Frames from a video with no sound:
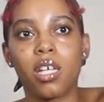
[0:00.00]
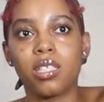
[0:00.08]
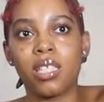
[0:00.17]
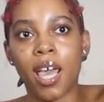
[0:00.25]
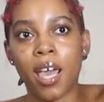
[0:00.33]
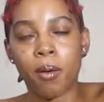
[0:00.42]

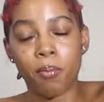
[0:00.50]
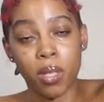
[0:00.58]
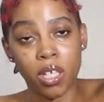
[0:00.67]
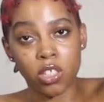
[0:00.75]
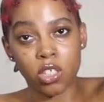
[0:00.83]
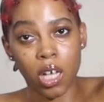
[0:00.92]
damn,
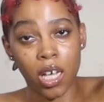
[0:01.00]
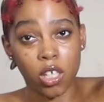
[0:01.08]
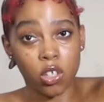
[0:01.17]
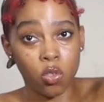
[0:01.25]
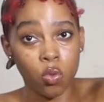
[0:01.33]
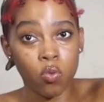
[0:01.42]
bitch, like,
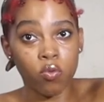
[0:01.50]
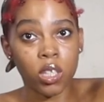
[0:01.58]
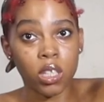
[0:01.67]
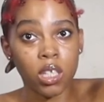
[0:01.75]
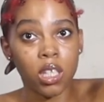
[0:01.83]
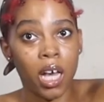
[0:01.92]
you
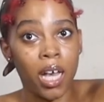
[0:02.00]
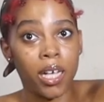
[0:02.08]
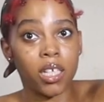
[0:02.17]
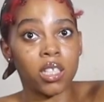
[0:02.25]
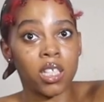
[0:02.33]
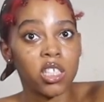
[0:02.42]
really,
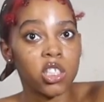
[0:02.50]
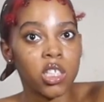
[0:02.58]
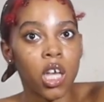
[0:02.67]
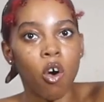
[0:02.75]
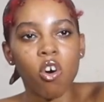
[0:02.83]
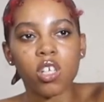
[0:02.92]
like, this
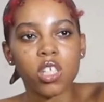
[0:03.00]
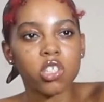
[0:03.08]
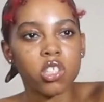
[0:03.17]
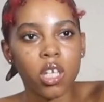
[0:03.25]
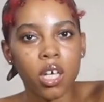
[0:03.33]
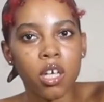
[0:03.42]
shit, all this
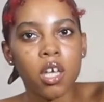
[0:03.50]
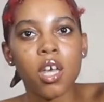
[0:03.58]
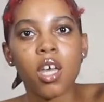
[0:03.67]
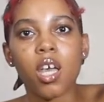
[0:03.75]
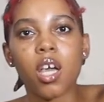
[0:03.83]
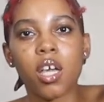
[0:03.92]
shit
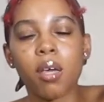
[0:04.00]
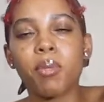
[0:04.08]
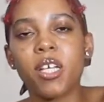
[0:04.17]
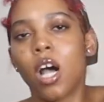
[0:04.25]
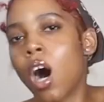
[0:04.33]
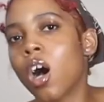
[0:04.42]
can be
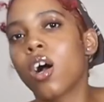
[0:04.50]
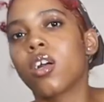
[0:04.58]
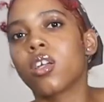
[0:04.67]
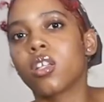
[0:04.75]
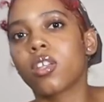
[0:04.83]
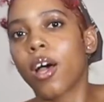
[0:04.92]

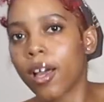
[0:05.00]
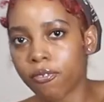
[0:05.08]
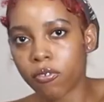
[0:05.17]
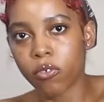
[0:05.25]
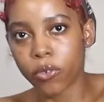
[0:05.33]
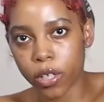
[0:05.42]
gone, like,
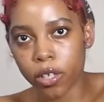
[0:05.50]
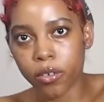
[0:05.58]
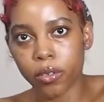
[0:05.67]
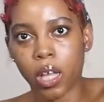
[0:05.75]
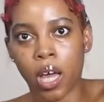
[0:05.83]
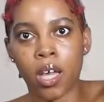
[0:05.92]
for real,
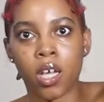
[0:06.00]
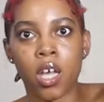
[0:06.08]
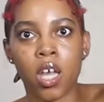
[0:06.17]
like,